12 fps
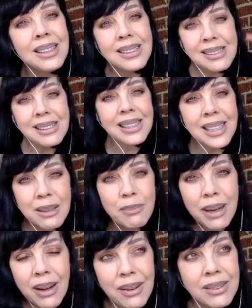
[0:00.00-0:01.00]
thinking
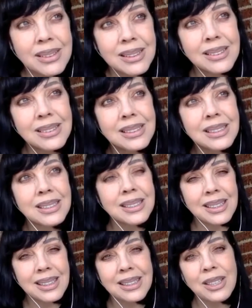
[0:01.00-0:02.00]
about this,
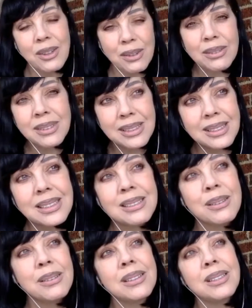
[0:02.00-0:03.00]
you know, this
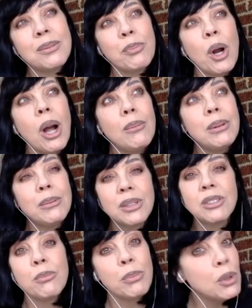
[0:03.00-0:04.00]
problem, this
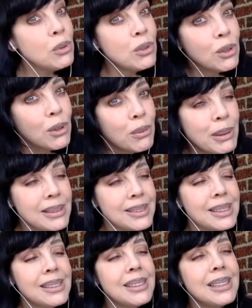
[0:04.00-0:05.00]
abuser
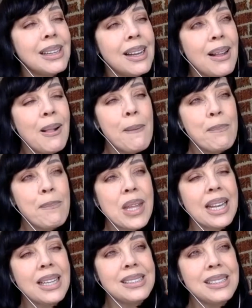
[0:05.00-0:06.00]
basically.
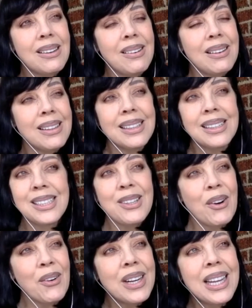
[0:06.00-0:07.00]
And you
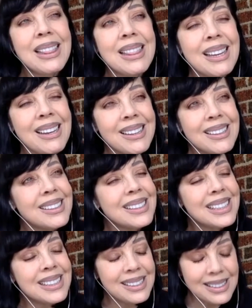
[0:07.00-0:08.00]
know, in
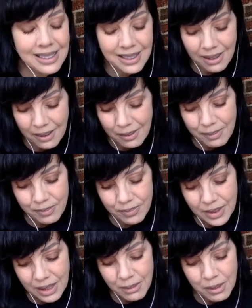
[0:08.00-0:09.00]
the
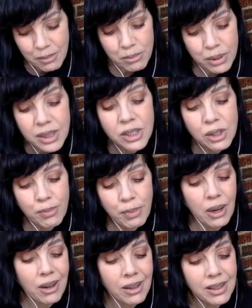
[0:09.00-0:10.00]
bridge
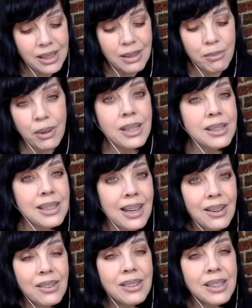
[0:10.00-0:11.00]
part, in the
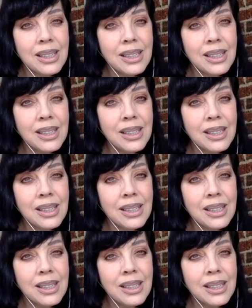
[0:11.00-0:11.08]
breakdown,